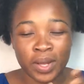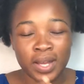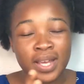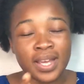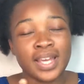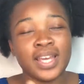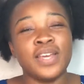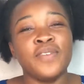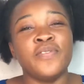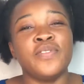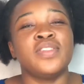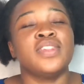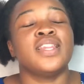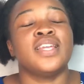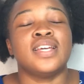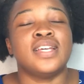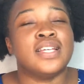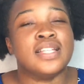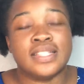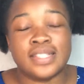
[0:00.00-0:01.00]
if
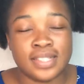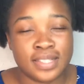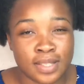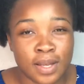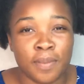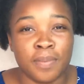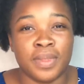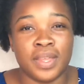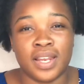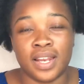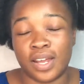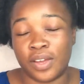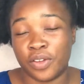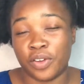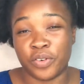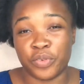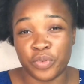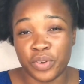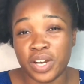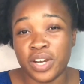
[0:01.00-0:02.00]
it is something that you're
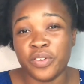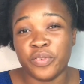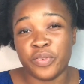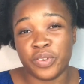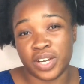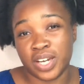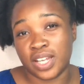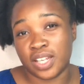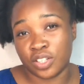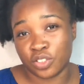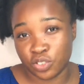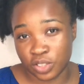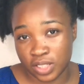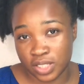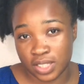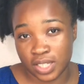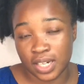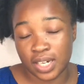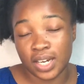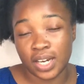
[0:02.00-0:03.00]
really
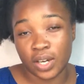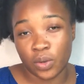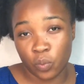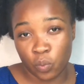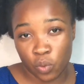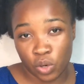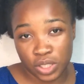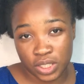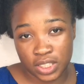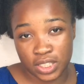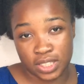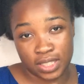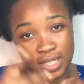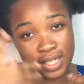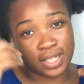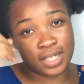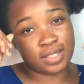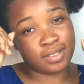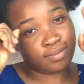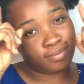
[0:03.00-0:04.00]
interested in watching, then
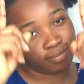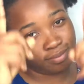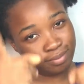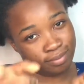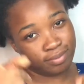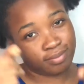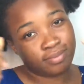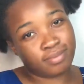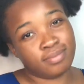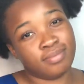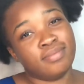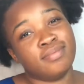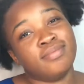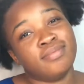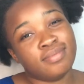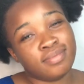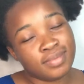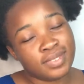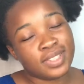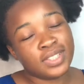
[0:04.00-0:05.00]

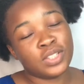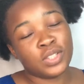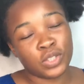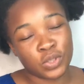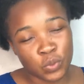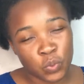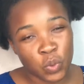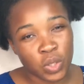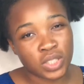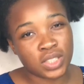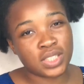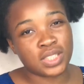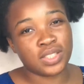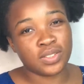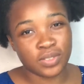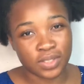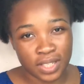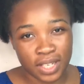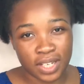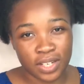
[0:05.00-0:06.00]
just watch till
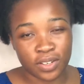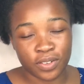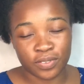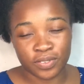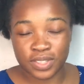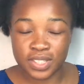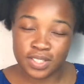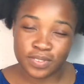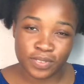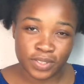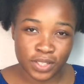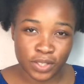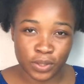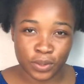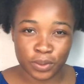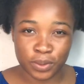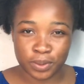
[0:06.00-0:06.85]
the end of this video.